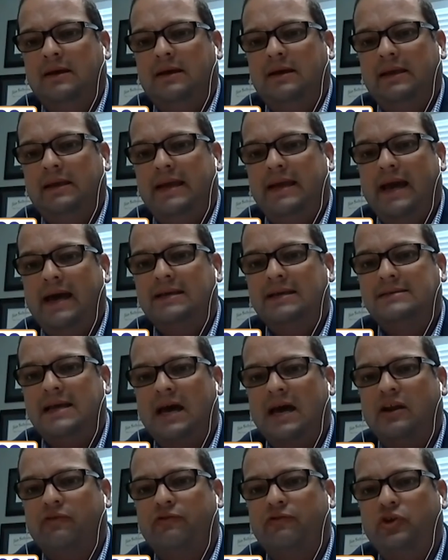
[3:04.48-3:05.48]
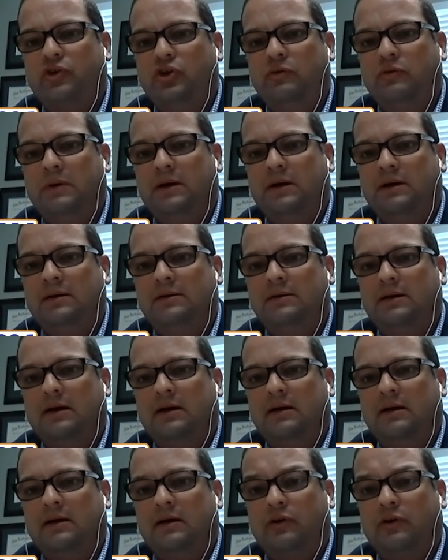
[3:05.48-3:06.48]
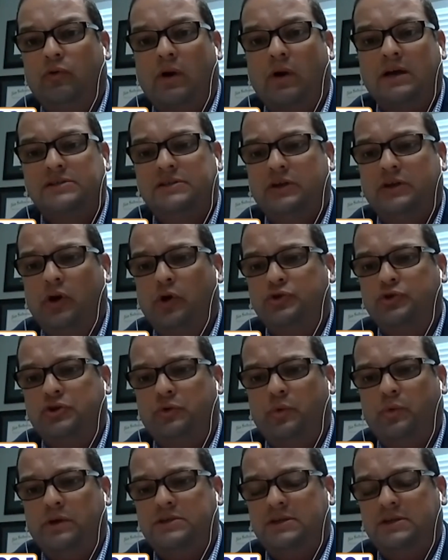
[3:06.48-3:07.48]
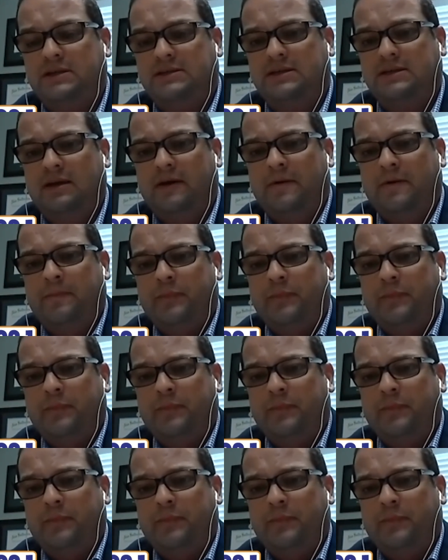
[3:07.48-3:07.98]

get us out of Cuba uh, across the ocean, which is